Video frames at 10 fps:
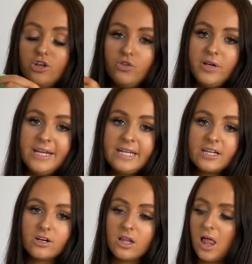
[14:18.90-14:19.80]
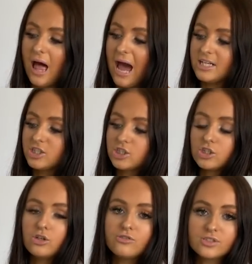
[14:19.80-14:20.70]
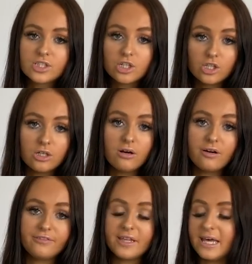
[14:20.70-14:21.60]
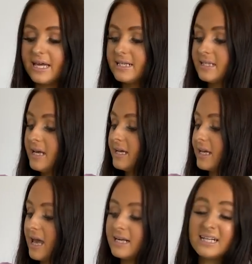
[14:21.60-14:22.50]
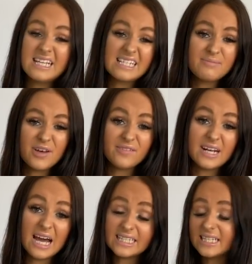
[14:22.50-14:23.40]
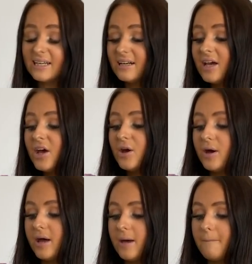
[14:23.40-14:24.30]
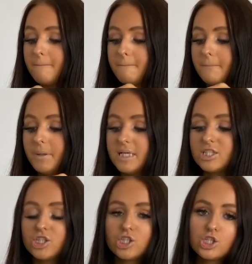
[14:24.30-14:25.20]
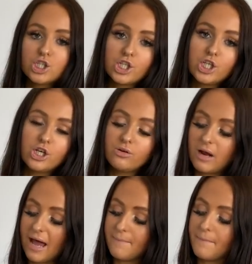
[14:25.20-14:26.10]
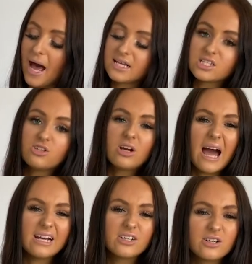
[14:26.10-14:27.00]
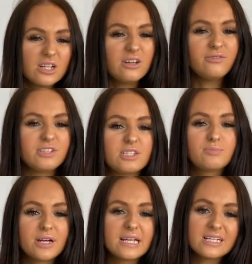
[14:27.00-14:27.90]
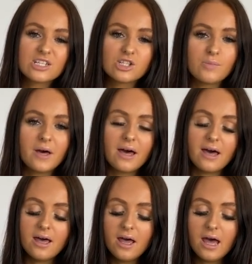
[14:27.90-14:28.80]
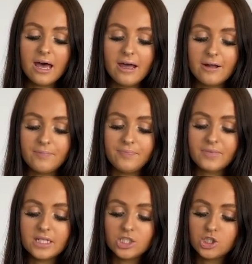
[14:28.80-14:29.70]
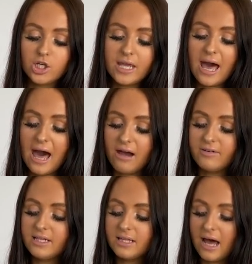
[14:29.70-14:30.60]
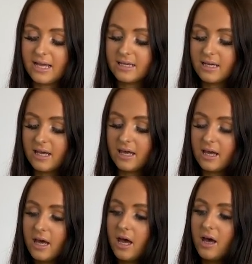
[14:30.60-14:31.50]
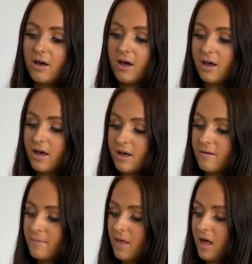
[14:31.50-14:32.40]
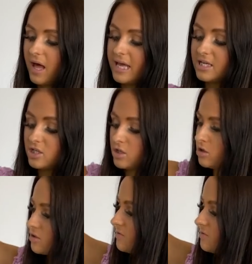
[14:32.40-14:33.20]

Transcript: greeny colour. Like, I just love the colour of this. Again, it needs a bit of an iron, but it's just such a cute like pastel kind of colour for spring and summer. So yeah, I really like it. It looks